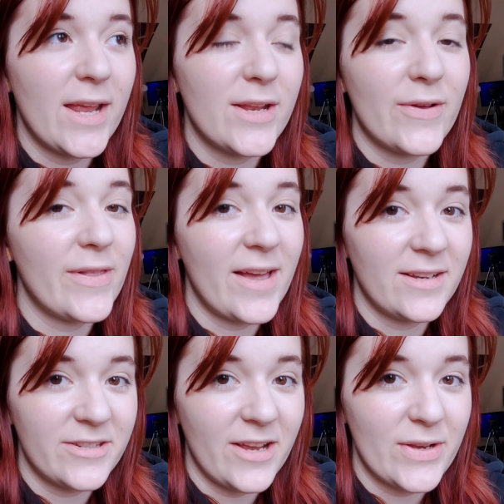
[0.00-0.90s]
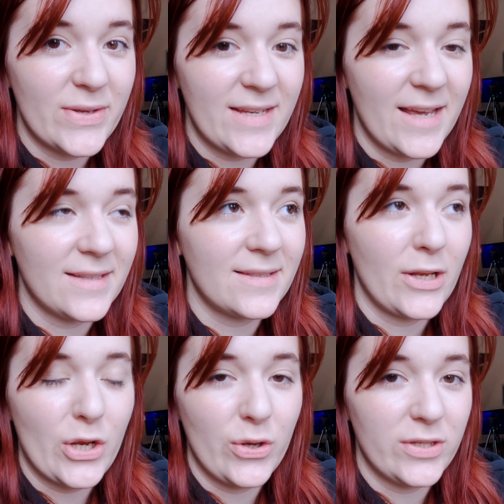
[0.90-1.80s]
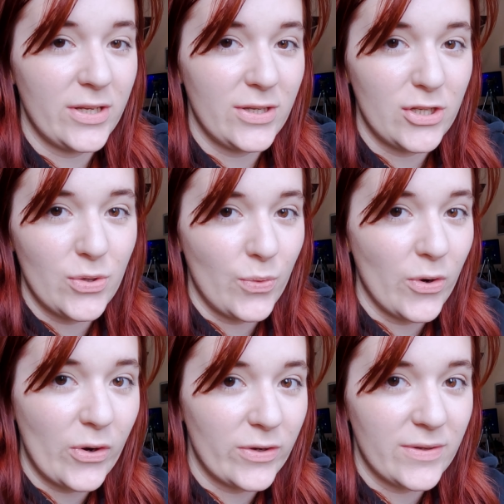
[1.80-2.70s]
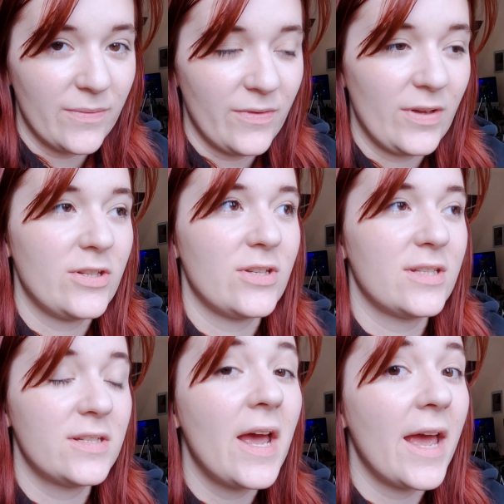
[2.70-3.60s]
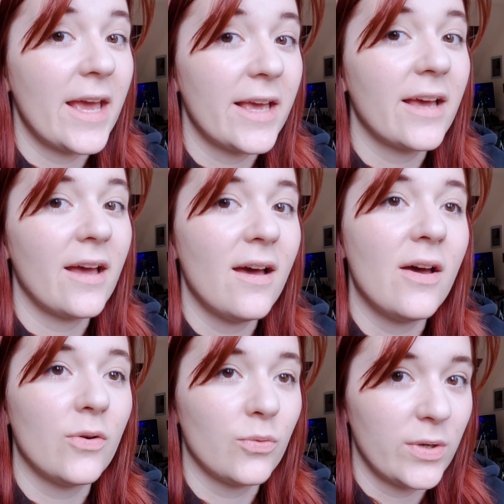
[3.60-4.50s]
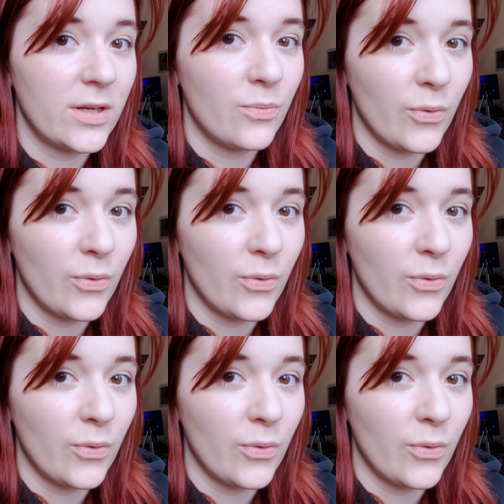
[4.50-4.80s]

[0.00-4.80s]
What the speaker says: eat your lunch at your desk and continue to work or something. Just take a real